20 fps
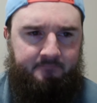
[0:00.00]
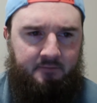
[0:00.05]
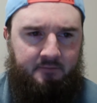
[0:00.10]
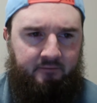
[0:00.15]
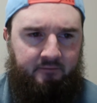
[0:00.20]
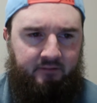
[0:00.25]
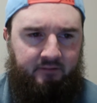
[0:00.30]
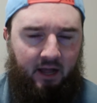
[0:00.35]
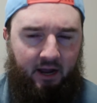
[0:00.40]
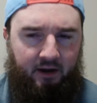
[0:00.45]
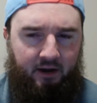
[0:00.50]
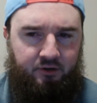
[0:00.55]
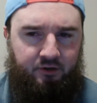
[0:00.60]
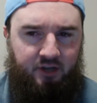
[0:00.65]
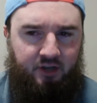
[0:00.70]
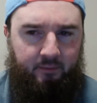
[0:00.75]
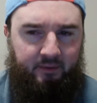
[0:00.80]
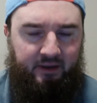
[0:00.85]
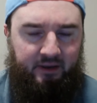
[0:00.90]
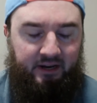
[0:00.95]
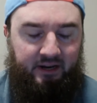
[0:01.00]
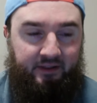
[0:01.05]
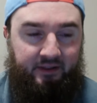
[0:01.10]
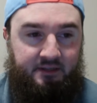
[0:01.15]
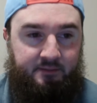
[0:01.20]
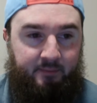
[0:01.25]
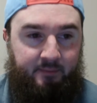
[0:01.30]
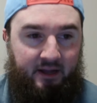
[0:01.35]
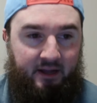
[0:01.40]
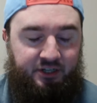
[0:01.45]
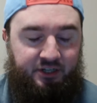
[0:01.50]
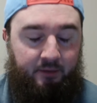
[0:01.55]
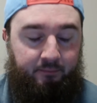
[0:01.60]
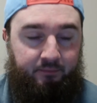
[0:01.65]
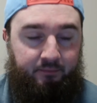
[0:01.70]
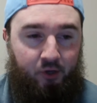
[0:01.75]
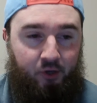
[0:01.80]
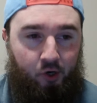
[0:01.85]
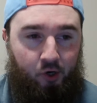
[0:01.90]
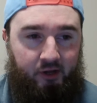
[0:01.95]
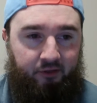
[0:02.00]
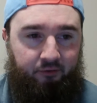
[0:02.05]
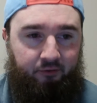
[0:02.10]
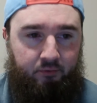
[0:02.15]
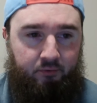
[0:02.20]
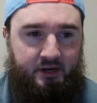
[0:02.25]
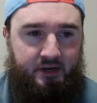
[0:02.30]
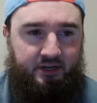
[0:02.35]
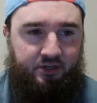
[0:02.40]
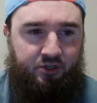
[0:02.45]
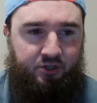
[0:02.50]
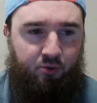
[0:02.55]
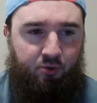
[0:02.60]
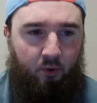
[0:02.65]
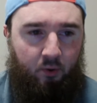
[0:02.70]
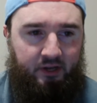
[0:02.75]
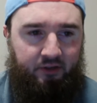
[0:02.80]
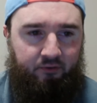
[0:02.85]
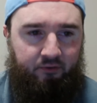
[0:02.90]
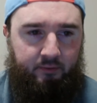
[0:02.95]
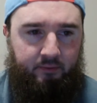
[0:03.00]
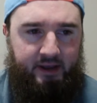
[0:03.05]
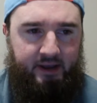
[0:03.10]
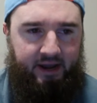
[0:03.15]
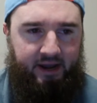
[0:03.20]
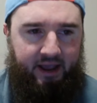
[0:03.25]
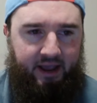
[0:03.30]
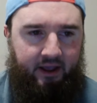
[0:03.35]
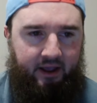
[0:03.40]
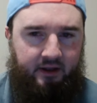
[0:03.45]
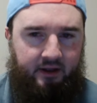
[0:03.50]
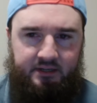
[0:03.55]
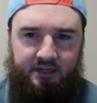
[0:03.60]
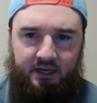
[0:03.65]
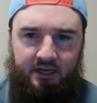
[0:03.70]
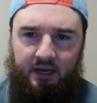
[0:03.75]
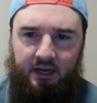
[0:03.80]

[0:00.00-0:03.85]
Flyers coming into this matchup 33-23-8.